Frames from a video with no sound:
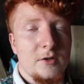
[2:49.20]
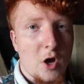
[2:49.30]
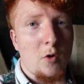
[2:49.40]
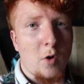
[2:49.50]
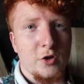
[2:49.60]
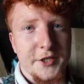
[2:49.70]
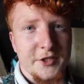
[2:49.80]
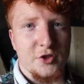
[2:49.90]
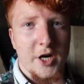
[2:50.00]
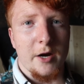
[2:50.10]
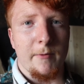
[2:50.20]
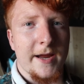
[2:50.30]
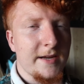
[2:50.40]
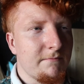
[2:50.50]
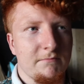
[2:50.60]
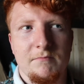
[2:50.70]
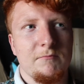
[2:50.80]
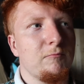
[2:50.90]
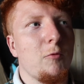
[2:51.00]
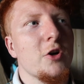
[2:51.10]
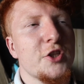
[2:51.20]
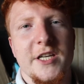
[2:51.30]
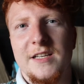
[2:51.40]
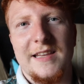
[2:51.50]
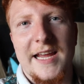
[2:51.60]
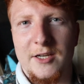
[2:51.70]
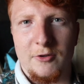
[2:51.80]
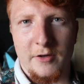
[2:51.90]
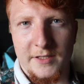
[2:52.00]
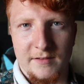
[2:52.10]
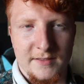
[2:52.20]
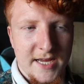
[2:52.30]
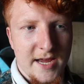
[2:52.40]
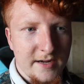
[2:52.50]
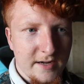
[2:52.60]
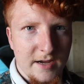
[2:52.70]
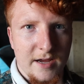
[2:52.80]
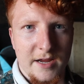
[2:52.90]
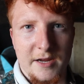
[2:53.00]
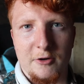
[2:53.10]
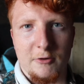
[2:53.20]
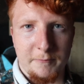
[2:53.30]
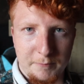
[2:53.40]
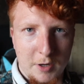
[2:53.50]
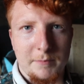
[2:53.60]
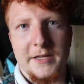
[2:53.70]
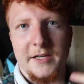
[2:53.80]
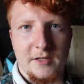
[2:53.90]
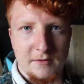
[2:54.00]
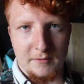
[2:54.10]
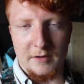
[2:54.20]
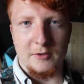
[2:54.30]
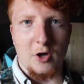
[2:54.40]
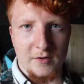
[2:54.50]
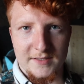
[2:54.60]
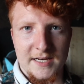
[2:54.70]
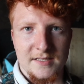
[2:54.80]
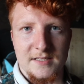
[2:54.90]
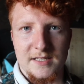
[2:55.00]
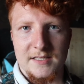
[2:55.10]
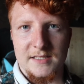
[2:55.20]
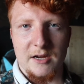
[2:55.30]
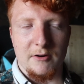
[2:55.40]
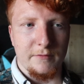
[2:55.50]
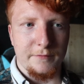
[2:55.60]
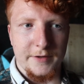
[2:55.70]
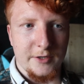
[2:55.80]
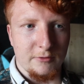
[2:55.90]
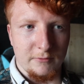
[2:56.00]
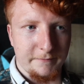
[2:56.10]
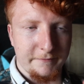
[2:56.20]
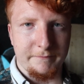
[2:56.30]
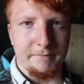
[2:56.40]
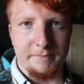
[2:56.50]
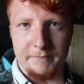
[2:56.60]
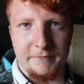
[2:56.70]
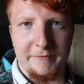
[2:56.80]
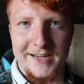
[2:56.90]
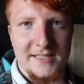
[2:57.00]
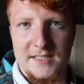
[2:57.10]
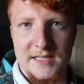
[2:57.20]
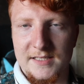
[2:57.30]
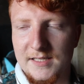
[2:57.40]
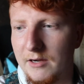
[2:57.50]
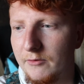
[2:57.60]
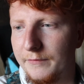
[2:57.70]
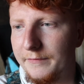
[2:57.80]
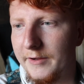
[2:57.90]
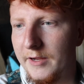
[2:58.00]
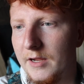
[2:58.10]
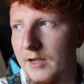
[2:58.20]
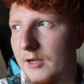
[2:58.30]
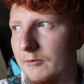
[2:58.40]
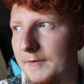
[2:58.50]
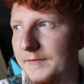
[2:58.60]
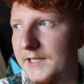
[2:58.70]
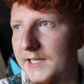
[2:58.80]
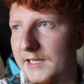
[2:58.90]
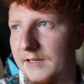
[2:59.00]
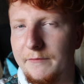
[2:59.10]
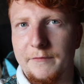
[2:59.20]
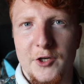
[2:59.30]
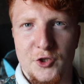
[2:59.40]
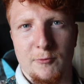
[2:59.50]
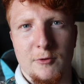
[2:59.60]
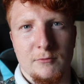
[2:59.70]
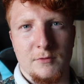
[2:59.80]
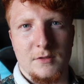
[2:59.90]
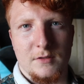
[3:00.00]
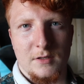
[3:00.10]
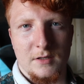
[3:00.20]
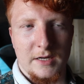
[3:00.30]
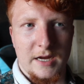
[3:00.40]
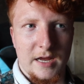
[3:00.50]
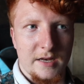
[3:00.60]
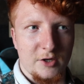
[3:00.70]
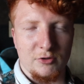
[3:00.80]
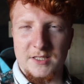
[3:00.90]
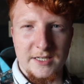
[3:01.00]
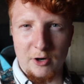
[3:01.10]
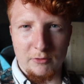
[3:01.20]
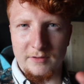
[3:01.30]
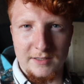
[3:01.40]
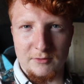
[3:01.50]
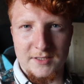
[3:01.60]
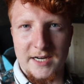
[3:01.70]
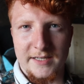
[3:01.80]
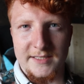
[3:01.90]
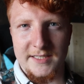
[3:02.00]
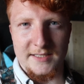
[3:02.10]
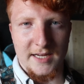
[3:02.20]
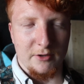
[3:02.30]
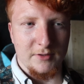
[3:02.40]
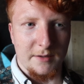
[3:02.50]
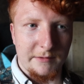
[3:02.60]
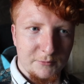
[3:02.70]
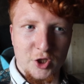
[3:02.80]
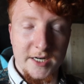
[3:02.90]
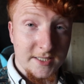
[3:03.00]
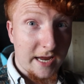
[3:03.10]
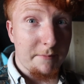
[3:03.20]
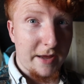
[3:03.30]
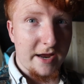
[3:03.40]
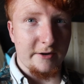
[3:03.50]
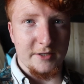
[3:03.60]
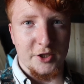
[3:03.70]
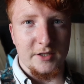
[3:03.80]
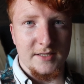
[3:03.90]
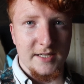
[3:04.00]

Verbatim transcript: don't watch it straight away. Watch it later on in the day. Uh, it'll probably condensed itself. It'll fixed itself with the visuals and you'll see all the little tiny details. I am trying to get better as you can